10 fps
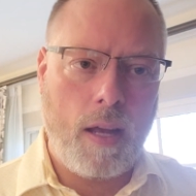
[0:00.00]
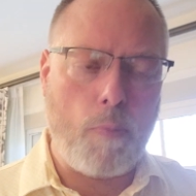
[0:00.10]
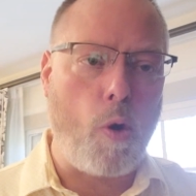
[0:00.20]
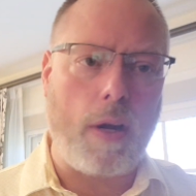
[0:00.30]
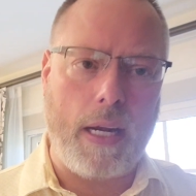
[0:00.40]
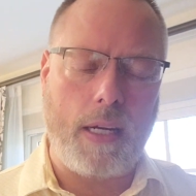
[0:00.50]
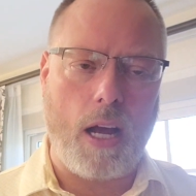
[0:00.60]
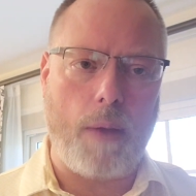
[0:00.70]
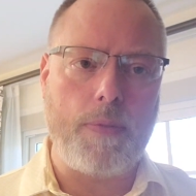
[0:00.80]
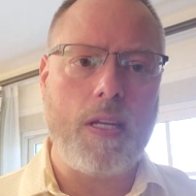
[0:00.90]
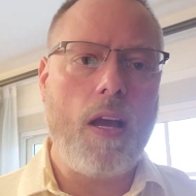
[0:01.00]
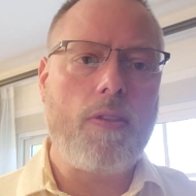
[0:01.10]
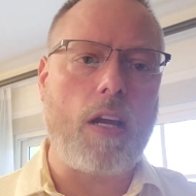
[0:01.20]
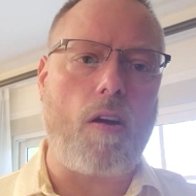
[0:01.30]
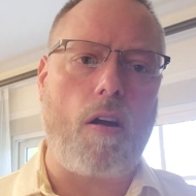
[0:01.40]
more incomes
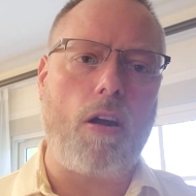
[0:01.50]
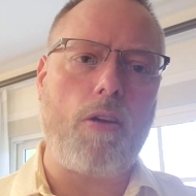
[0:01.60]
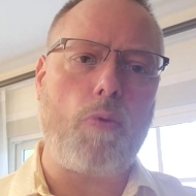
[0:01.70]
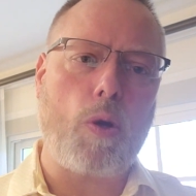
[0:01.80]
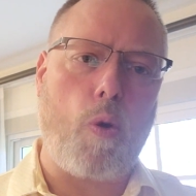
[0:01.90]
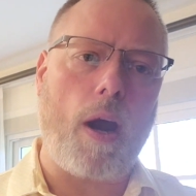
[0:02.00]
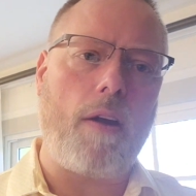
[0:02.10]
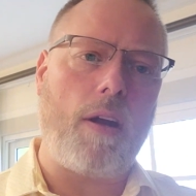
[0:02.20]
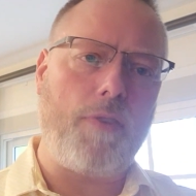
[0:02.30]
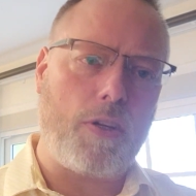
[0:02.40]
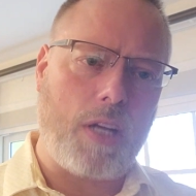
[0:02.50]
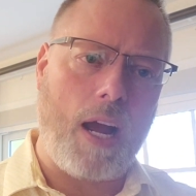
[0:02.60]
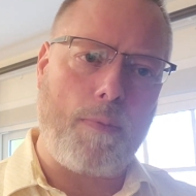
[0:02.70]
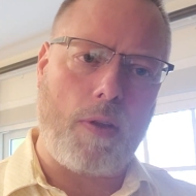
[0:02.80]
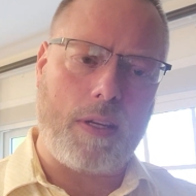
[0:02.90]
that aren't required of your
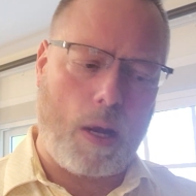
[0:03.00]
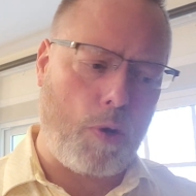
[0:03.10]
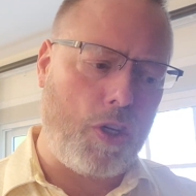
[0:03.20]
time all the time.